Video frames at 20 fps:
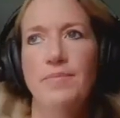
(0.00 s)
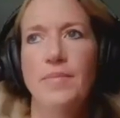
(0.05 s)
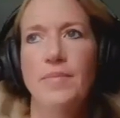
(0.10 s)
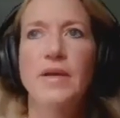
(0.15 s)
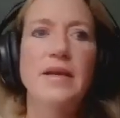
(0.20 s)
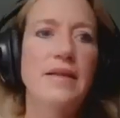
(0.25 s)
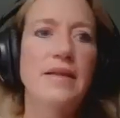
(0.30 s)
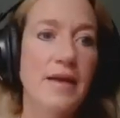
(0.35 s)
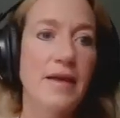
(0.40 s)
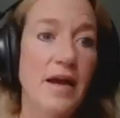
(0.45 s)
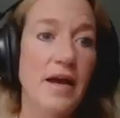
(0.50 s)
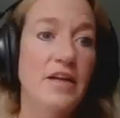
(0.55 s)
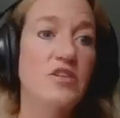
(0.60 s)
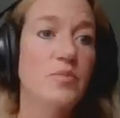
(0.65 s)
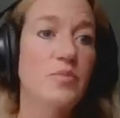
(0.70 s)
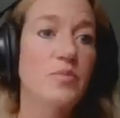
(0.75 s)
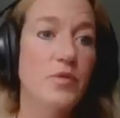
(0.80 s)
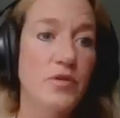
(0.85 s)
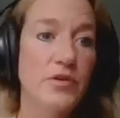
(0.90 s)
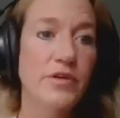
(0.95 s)
But in the
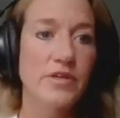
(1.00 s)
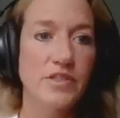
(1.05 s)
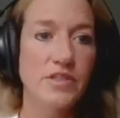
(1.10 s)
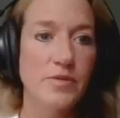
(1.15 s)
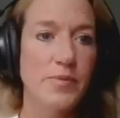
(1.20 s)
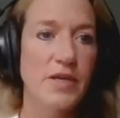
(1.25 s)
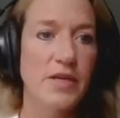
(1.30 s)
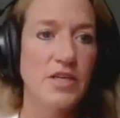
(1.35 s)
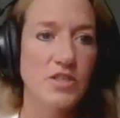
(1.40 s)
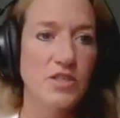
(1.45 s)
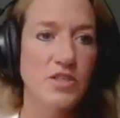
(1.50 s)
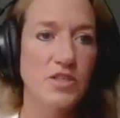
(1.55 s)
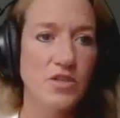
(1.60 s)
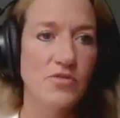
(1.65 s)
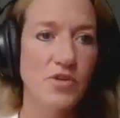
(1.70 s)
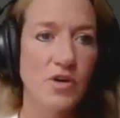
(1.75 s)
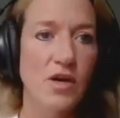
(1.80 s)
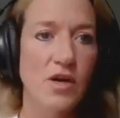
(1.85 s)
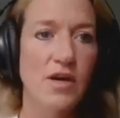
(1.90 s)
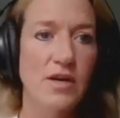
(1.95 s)
entrepreneurial space
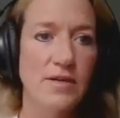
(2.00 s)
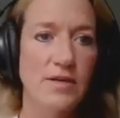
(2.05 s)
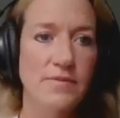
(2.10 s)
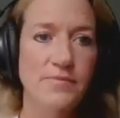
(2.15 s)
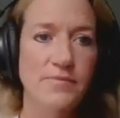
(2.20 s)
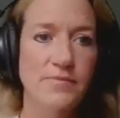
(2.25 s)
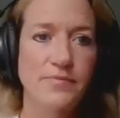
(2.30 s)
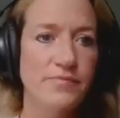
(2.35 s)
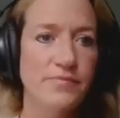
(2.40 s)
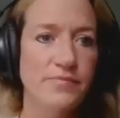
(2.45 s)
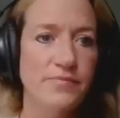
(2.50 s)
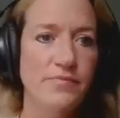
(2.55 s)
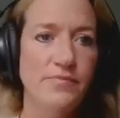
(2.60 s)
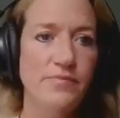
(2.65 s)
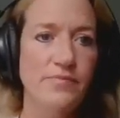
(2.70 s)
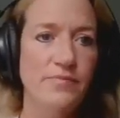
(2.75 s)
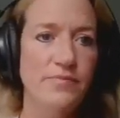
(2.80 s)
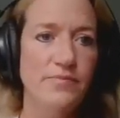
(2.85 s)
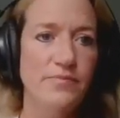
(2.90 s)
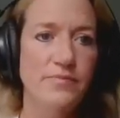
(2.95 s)
overall,
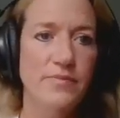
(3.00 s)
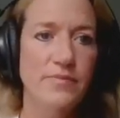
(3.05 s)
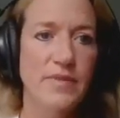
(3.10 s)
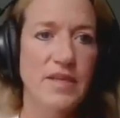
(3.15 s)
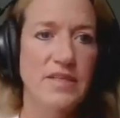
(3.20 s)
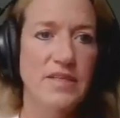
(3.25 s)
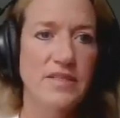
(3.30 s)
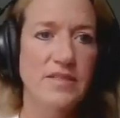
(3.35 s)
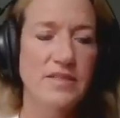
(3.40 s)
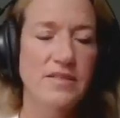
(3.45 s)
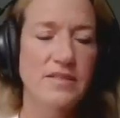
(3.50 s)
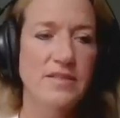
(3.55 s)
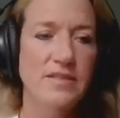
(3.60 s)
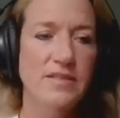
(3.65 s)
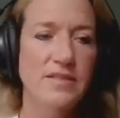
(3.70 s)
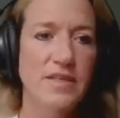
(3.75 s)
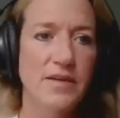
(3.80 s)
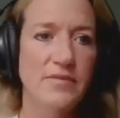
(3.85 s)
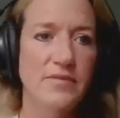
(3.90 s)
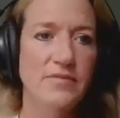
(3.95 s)
it's,
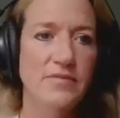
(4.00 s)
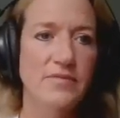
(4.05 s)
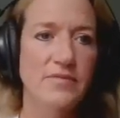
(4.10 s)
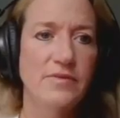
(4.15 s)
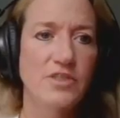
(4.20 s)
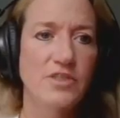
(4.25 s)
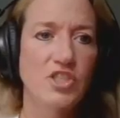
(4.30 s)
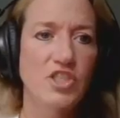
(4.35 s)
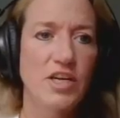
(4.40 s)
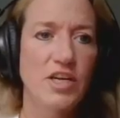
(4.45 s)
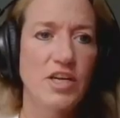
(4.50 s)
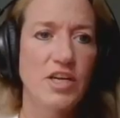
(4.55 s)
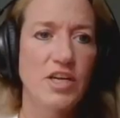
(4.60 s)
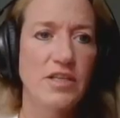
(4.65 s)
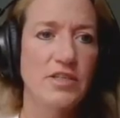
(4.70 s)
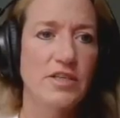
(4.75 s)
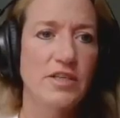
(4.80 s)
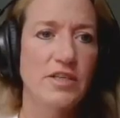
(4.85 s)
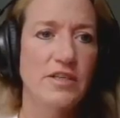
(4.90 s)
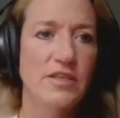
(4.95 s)
it's
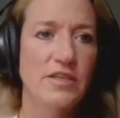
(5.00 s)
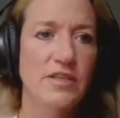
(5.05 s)
challenging.